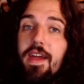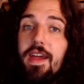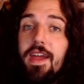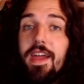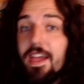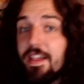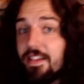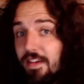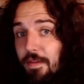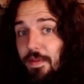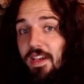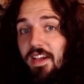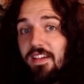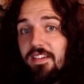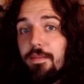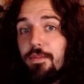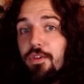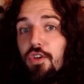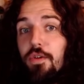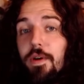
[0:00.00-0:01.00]
Is it because
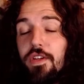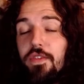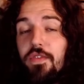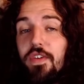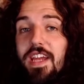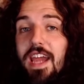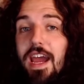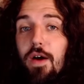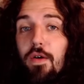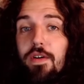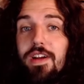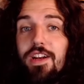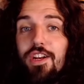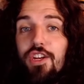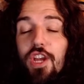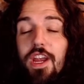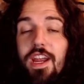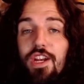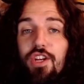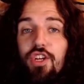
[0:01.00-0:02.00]
I'm too much of a coward to
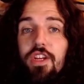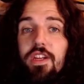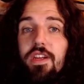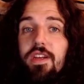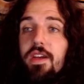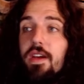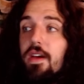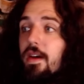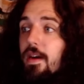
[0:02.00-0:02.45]
change it?